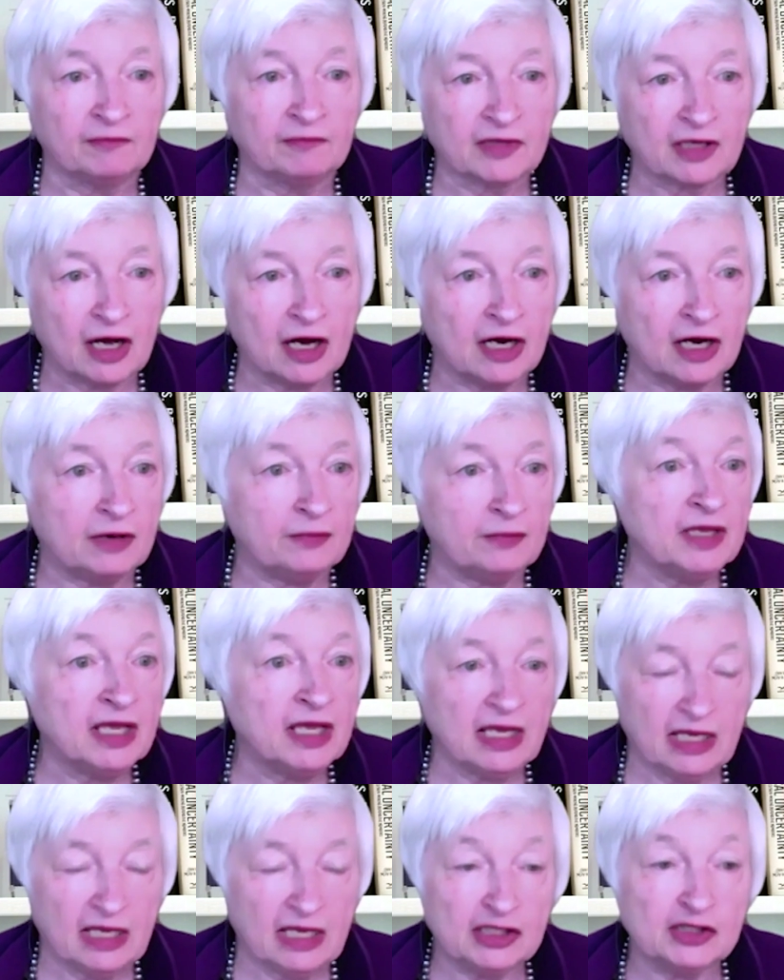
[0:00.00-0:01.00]
um,
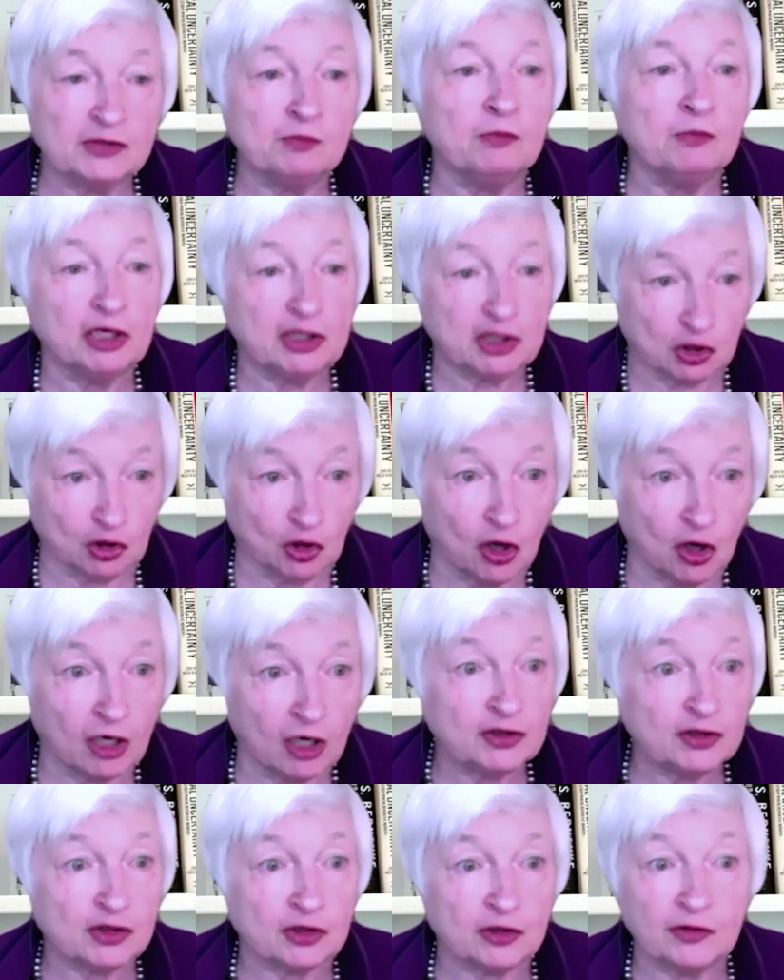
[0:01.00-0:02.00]
is much
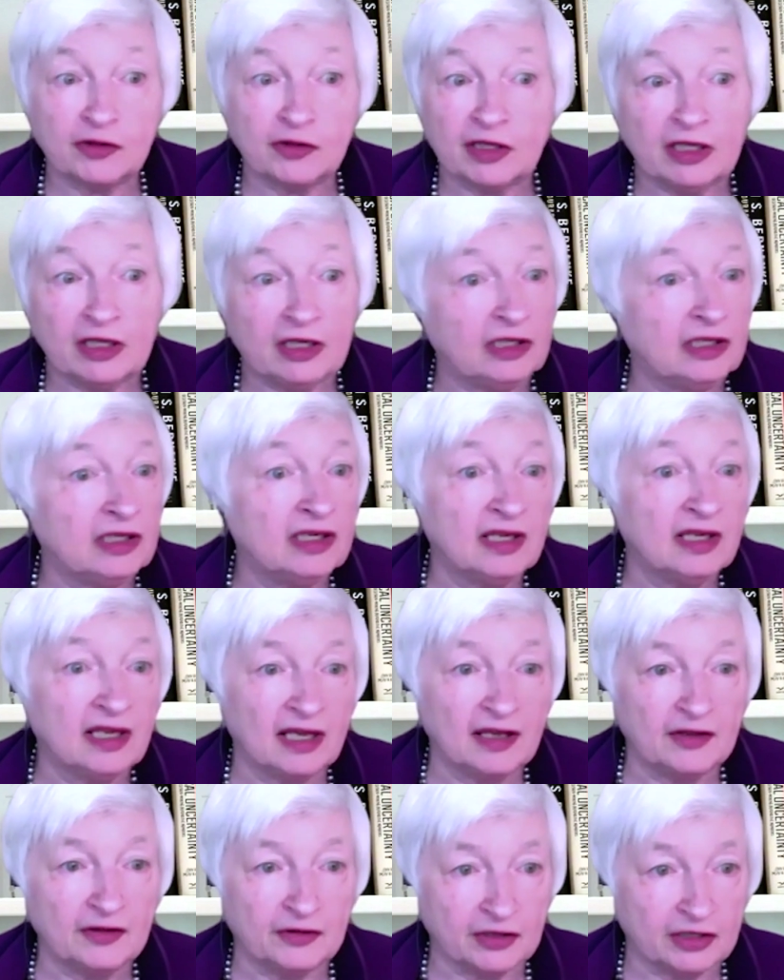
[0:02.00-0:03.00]
larger than
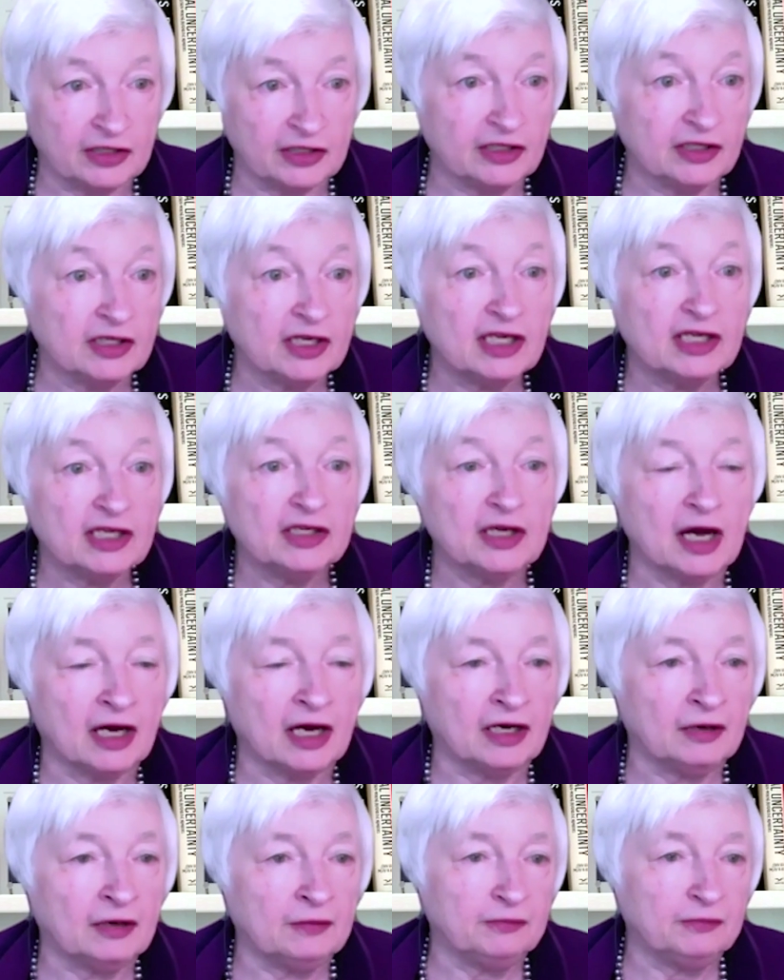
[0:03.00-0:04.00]
the
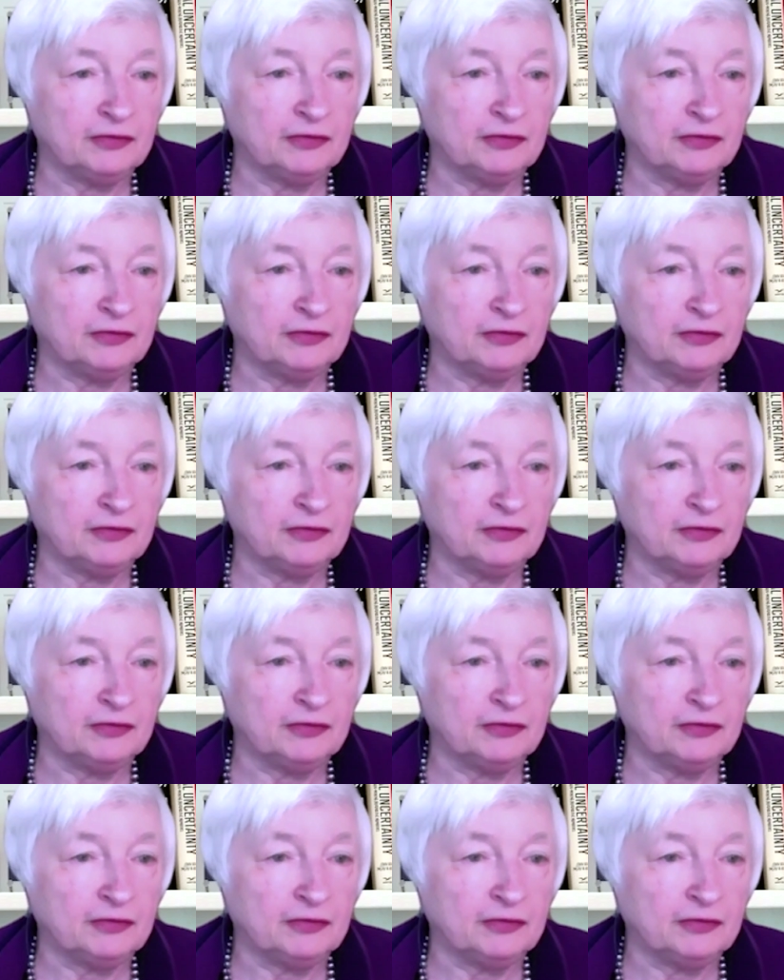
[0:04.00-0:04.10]
um,